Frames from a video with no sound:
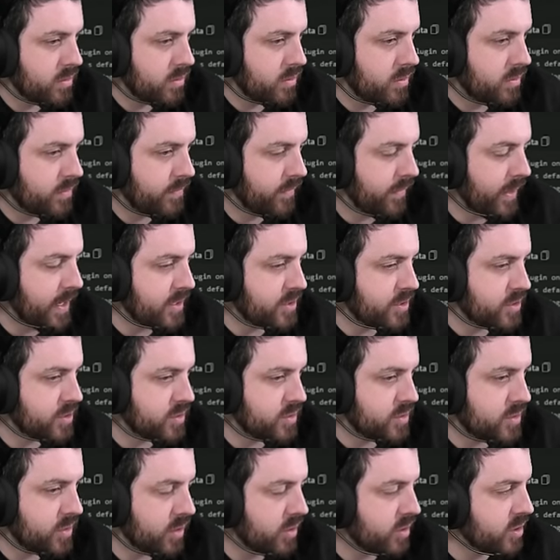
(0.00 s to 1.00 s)

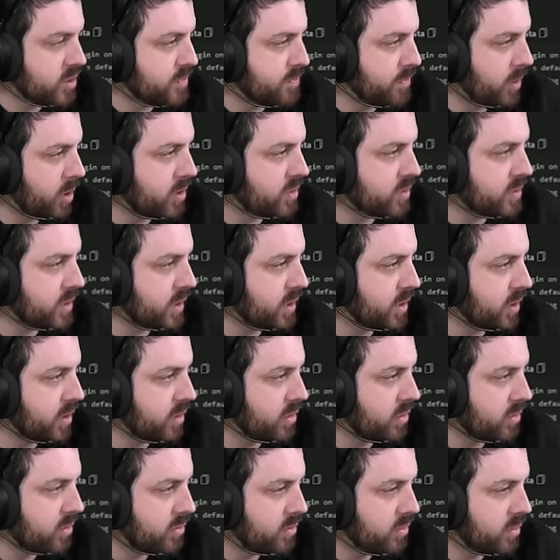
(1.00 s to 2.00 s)
flashes on this box
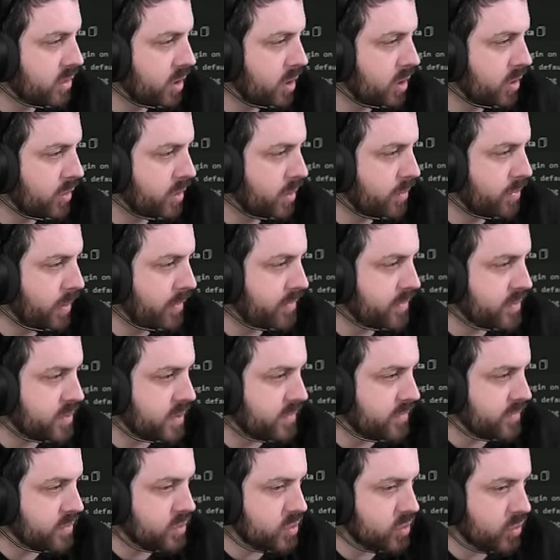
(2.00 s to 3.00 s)
here on, above his
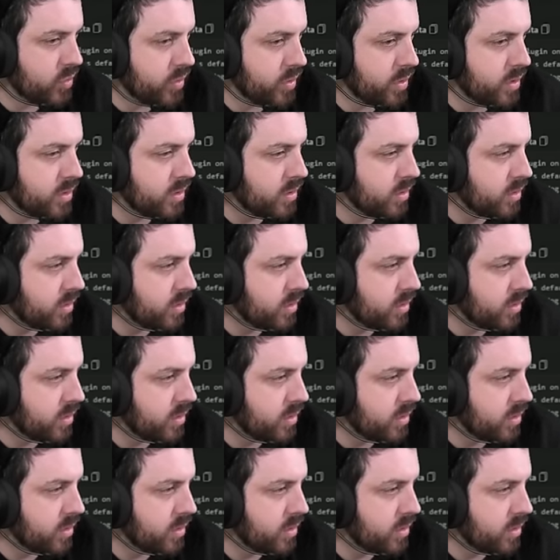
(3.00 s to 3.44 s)
inventory?